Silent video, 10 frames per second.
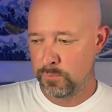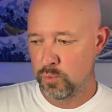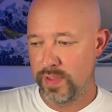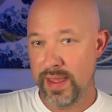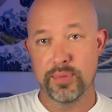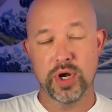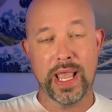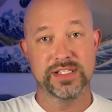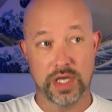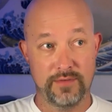Well, that book
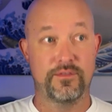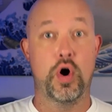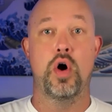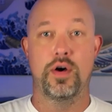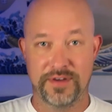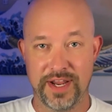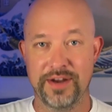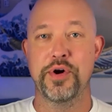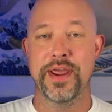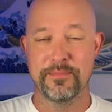has evolved
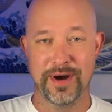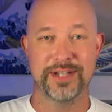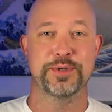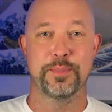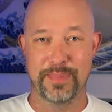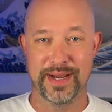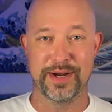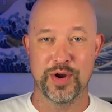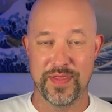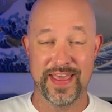into a much
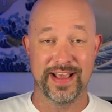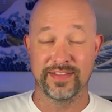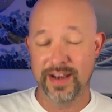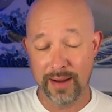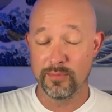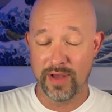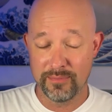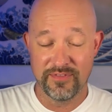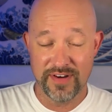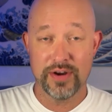bigger thing that
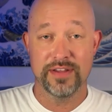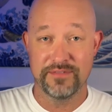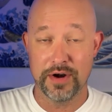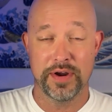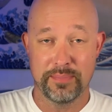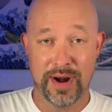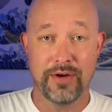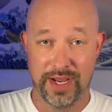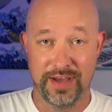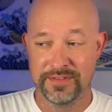I'm very, very
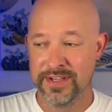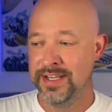proud of.